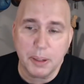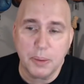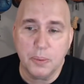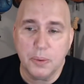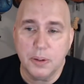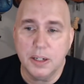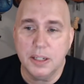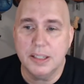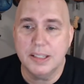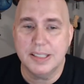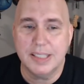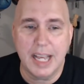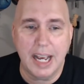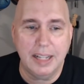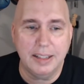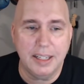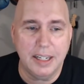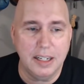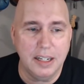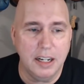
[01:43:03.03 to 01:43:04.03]
would.
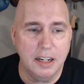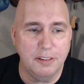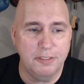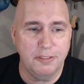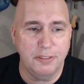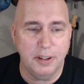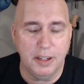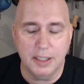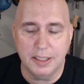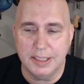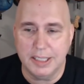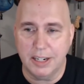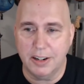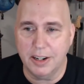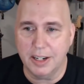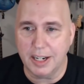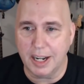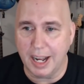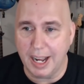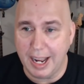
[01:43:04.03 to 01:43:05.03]
Sadly enough, uh,
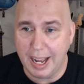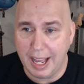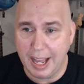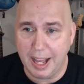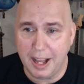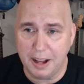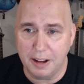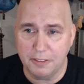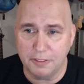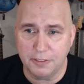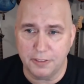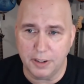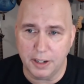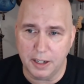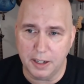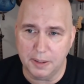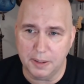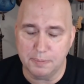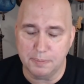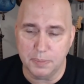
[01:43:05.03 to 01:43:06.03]
Derek, I have,
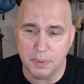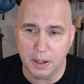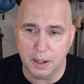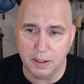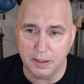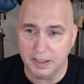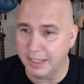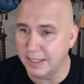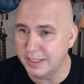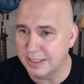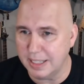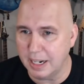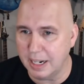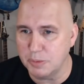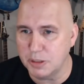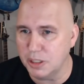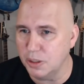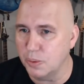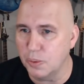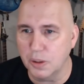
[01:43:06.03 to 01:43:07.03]
uh, uh, like I said, I'm
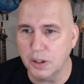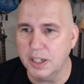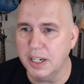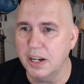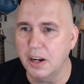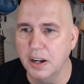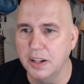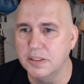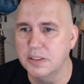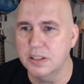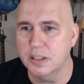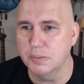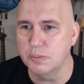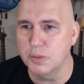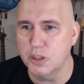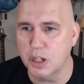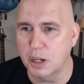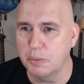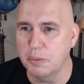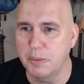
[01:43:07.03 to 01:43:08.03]
still working on some
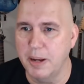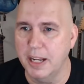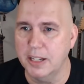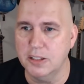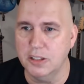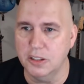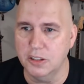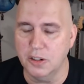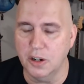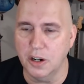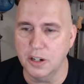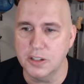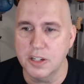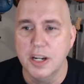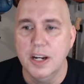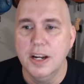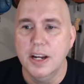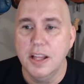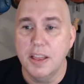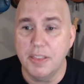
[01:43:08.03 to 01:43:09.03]
Sharper Max guitars
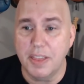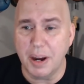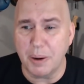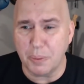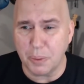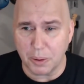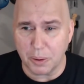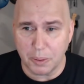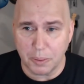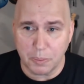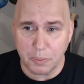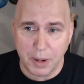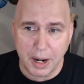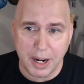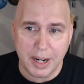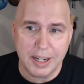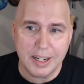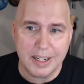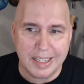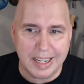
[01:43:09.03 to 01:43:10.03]
that were
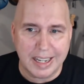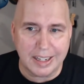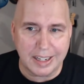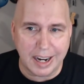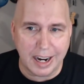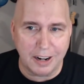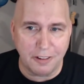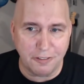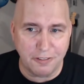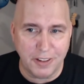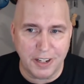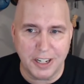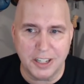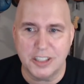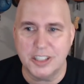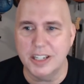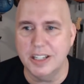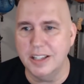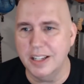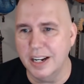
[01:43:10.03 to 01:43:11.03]
ready to get kind of
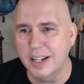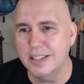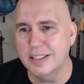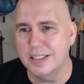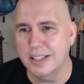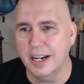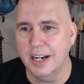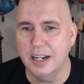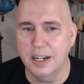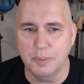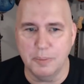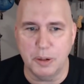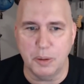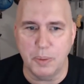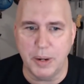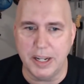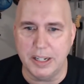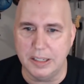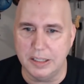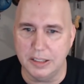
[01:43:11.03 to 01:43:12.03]
finished, and then I decided I'm going to
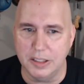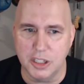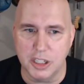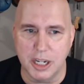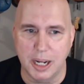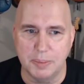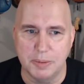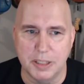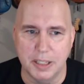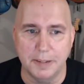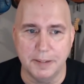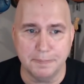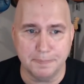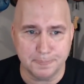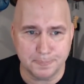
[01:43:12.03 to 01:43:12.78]
wait until the shop's done.